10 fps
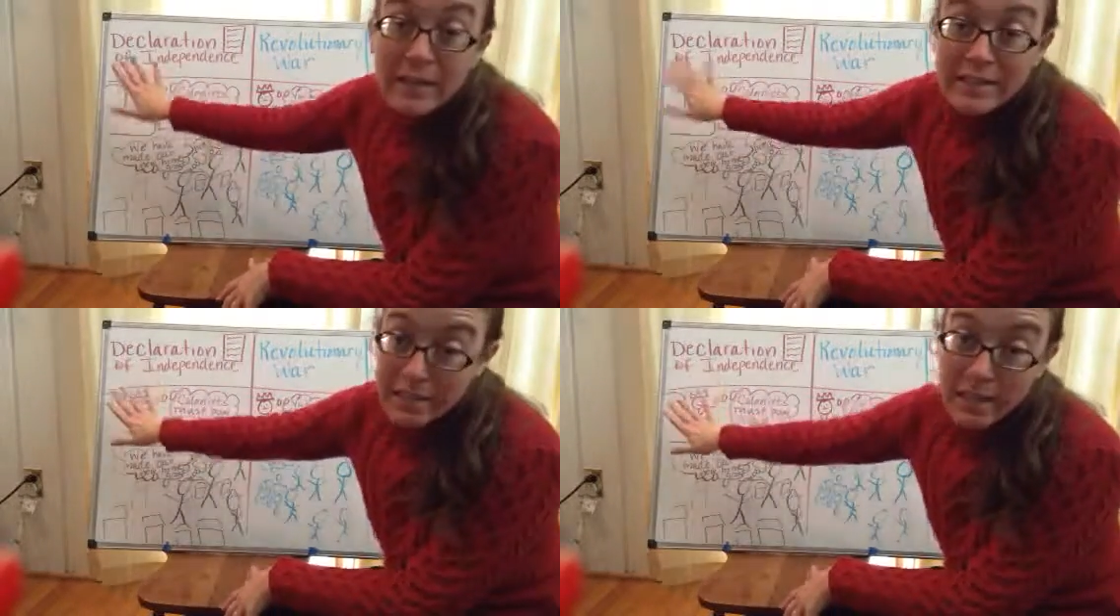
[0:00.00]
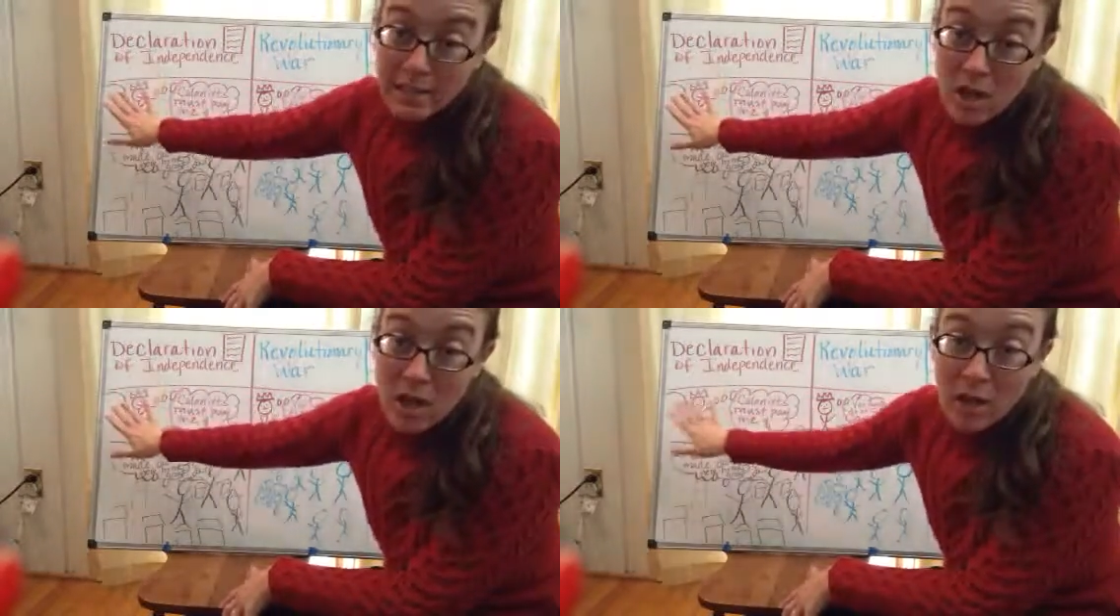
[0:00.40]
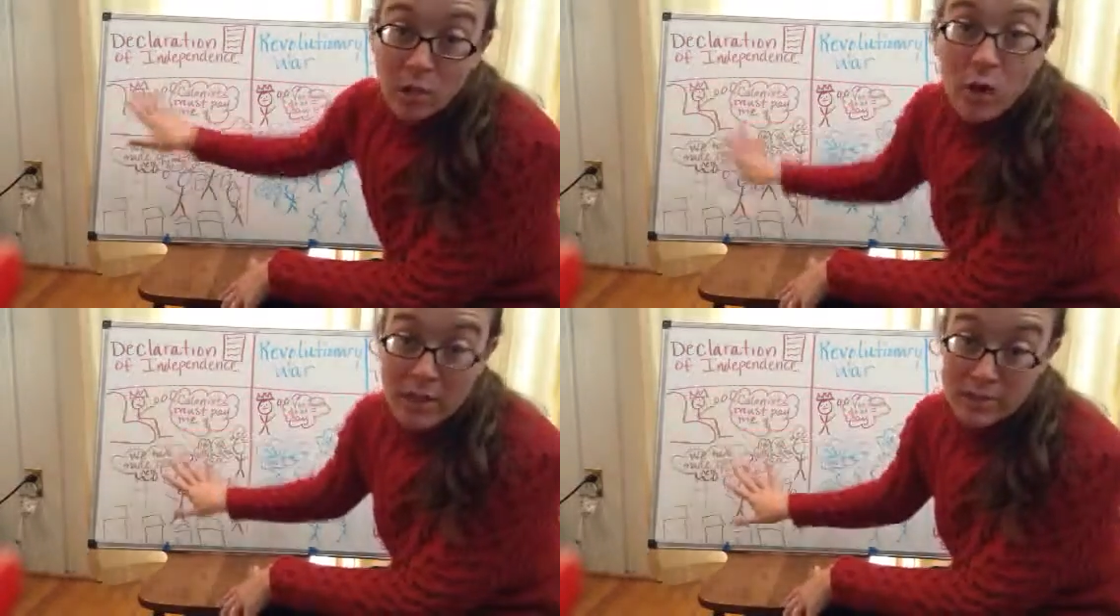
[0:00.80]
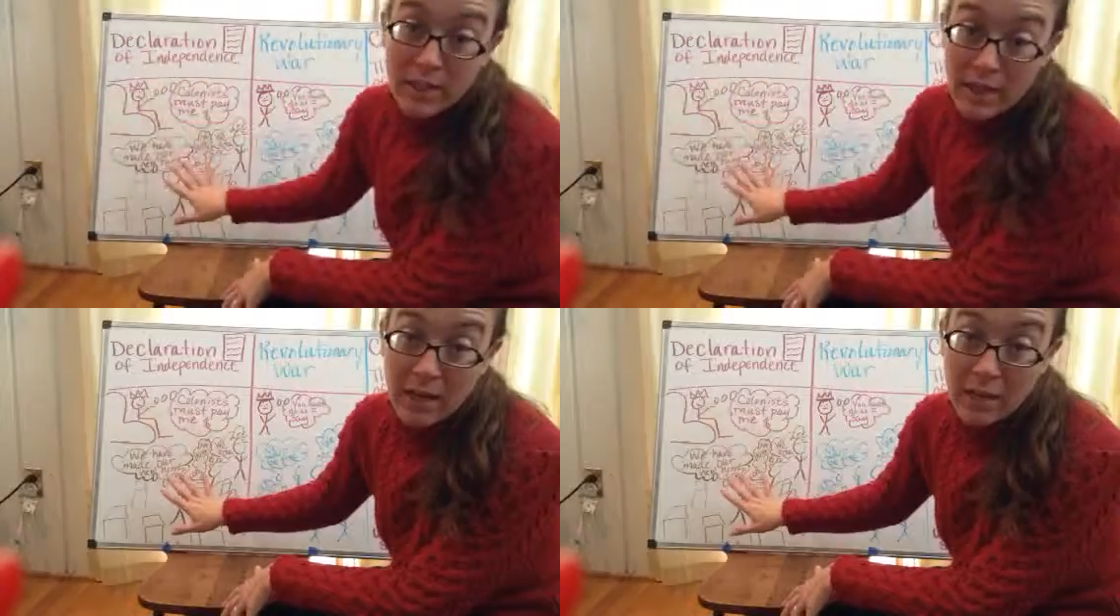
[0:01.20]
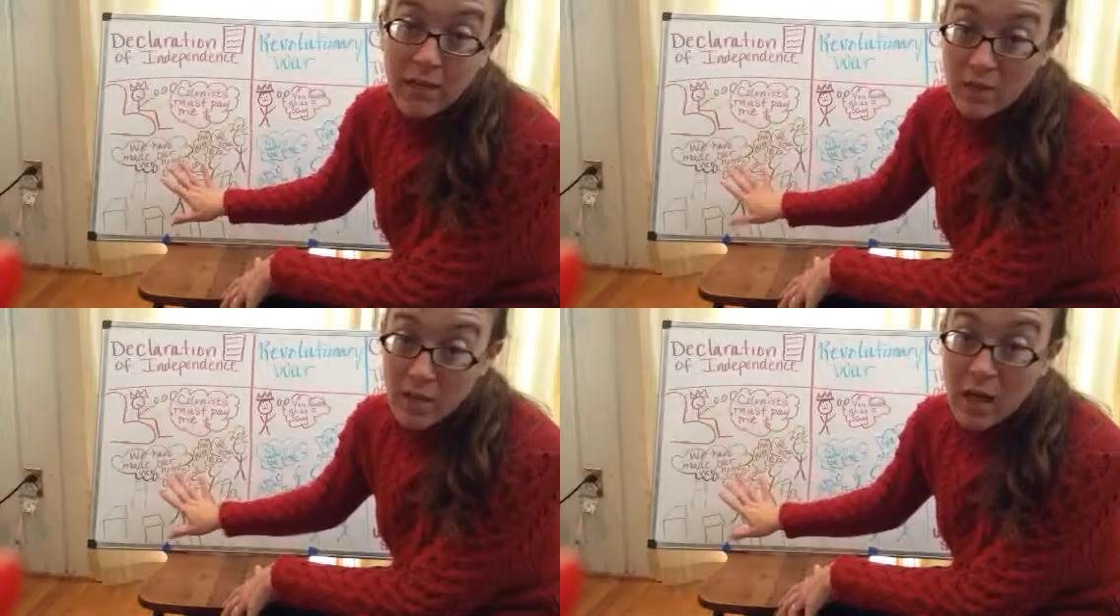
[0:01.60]
did not want to
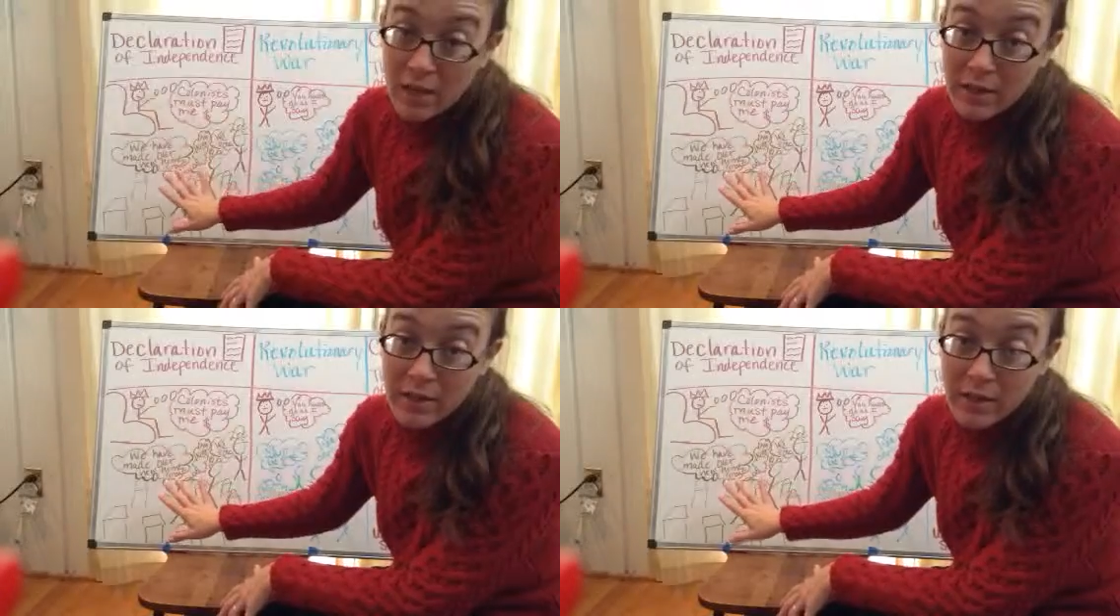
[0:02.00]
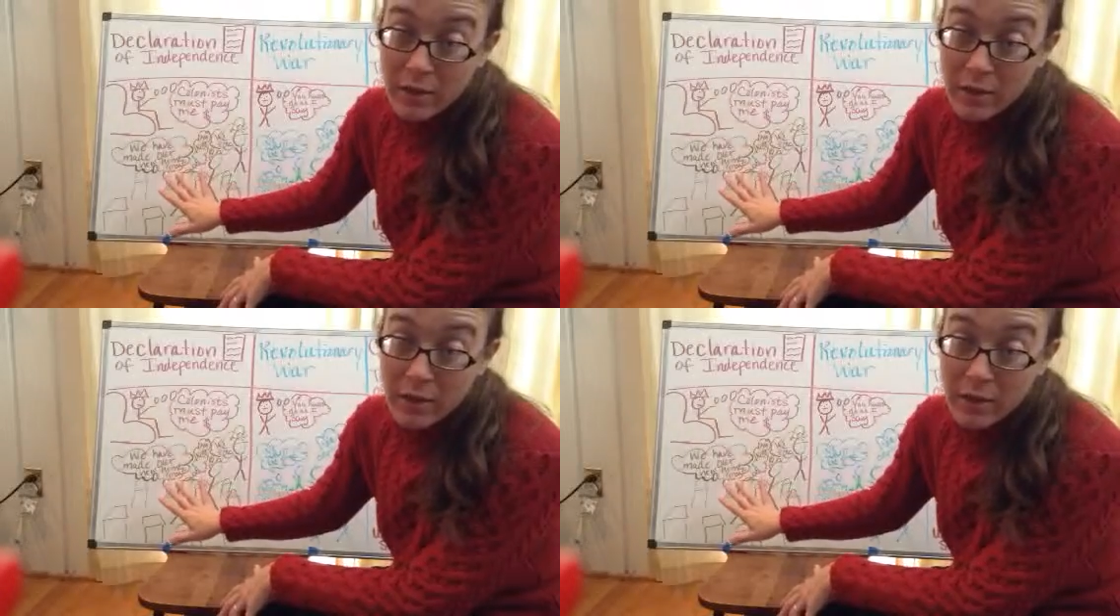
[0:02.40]
give the colonists their